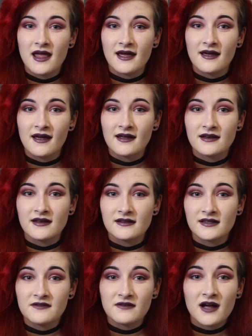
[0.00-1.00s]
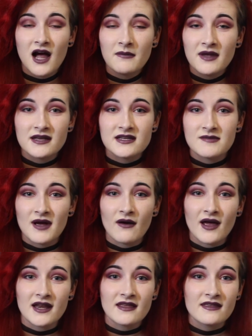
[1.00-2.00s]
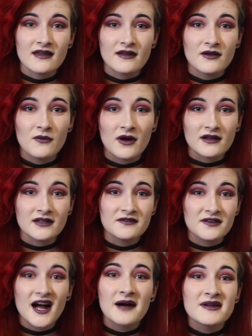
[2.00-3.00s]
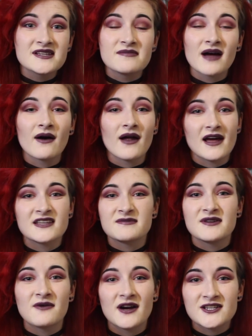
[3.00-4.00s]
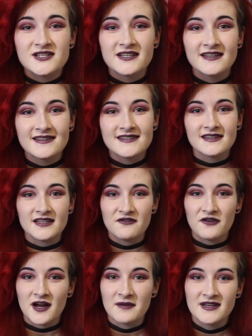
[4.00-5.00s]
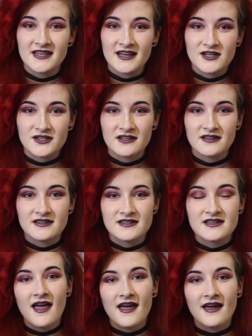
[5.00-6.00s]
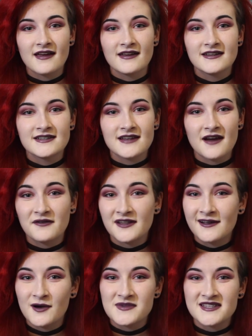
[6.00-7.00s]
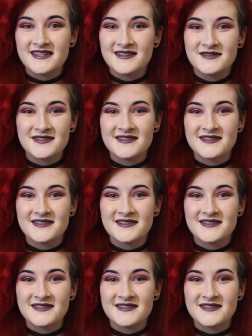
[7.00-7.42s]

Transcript: and leave a comment about anything you want to leave a comment about. Ask me questions, leave recommendations, and I really hope to see you